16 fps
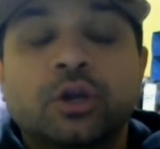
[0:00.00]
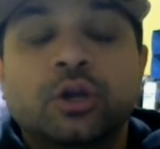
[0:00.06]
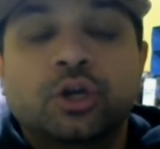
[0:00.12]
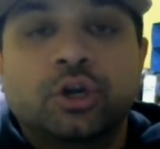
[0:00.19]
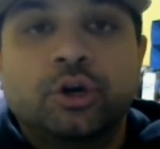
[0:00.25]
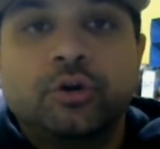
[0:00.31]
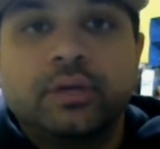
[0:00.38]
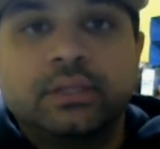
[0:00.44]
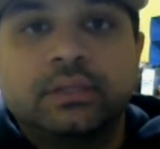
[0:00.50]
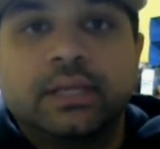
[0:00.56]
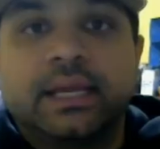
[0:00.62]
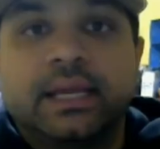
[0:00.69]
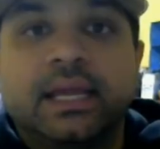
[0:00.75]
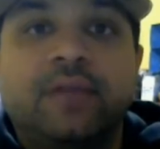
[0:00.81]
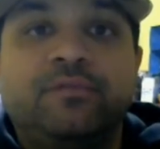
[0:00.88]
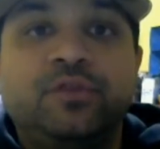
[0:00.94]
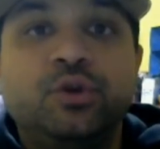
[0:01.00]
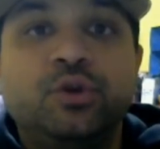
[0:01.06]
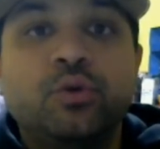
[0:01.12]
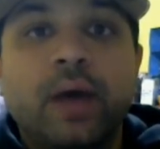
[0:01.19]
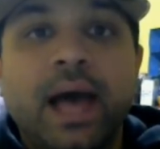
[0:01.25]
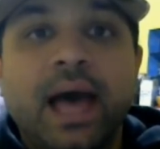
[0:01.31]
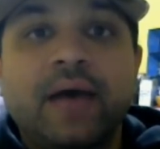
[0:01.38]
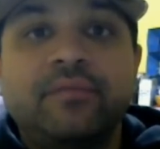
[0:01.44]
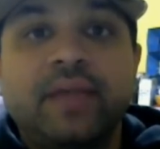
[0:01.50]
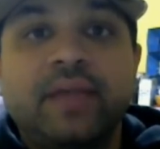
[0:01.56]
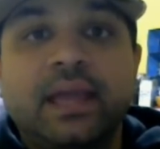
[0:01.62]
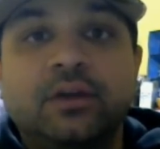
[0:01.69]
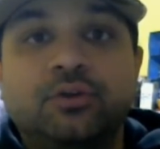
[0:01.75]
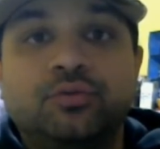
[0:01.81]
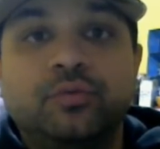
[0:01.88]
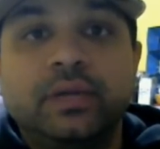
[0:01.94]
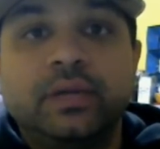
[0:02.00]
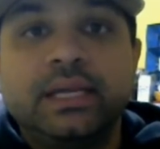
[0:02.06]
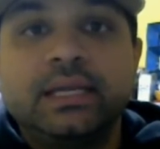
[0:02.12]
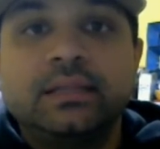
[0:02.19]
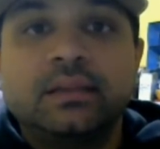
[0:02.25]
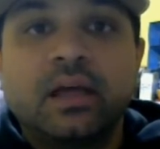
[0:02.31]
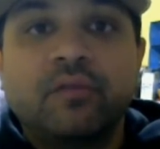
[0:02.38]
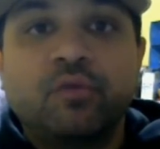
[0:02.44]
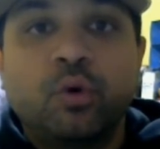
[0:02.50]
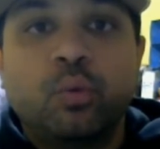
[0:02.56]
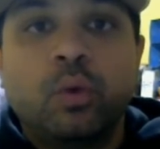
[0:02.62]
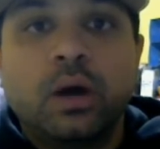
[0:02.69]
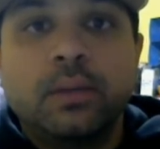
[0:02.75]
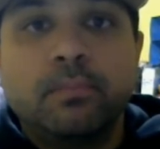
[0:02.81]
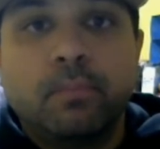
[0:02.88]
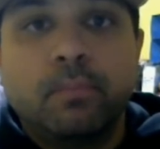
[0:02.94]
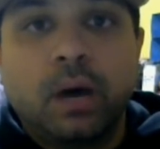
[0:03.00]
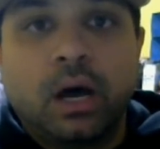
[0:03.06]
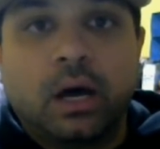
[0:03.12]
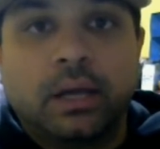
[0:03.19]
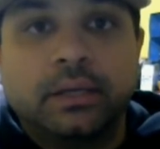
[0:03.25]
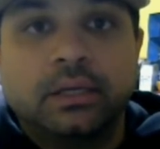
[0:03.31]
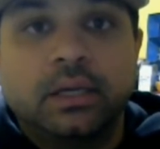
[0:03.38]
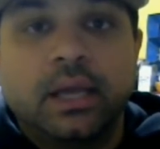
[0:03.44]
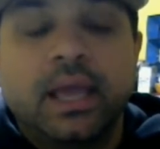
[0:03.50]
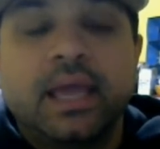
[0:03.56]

Currently, if you have a green level 1 mod,